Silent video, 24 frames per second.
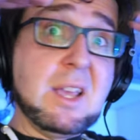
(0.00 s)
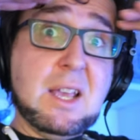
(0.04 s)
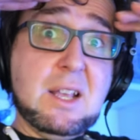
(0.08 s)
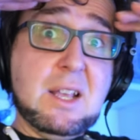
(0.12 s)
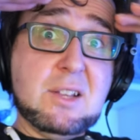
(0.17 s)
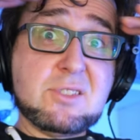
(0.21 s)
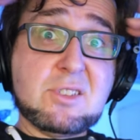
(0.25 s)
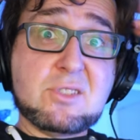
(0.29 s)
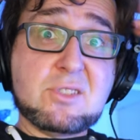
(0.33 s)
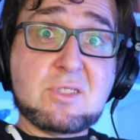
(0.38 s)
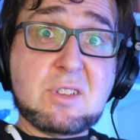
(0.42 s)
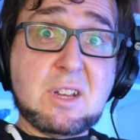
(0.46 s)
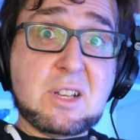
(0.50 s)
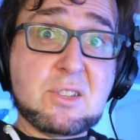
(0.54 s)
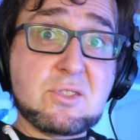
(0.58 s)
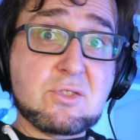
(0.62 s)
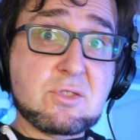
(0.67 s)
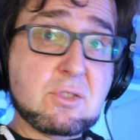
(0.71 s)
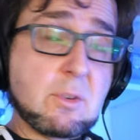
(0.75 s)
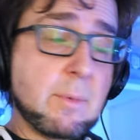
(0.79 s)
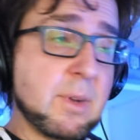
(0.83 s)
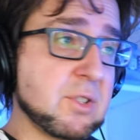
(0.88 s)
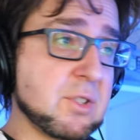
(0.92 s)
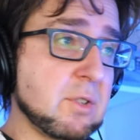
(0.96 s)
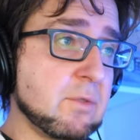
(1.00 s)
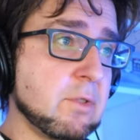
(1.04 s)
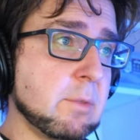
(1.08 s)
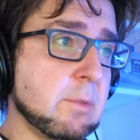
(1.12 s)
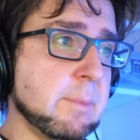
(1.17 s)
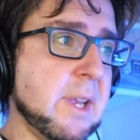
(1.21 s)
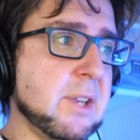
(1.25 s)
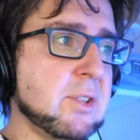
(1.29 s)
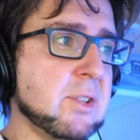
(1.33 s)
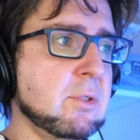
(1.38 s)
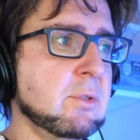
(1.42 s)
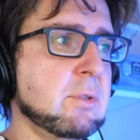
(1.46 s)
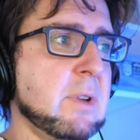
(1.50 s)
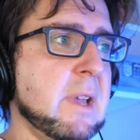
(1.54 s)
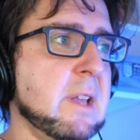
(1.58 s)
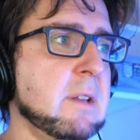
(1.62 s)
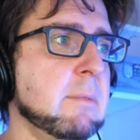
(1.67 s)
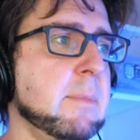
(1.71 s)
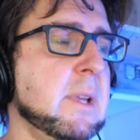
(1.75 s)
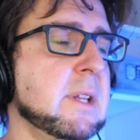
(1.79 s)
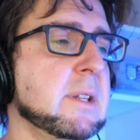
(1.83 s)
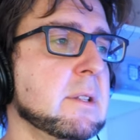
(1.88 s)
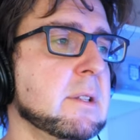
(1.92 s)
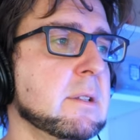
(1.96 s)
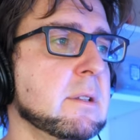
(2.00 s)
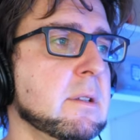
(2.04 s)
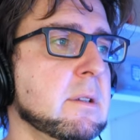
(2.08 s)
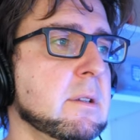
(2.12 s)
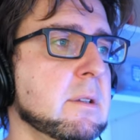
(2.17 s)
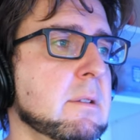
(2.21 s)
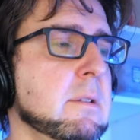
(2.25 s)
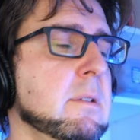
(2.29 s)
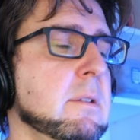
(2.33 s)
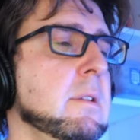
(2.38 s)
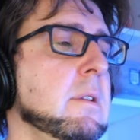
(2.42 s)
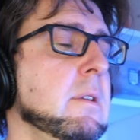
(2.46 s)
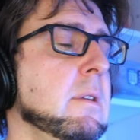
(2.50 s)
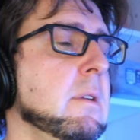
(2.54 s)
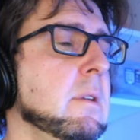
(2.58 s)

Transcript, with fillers: It's just like so much information to animate the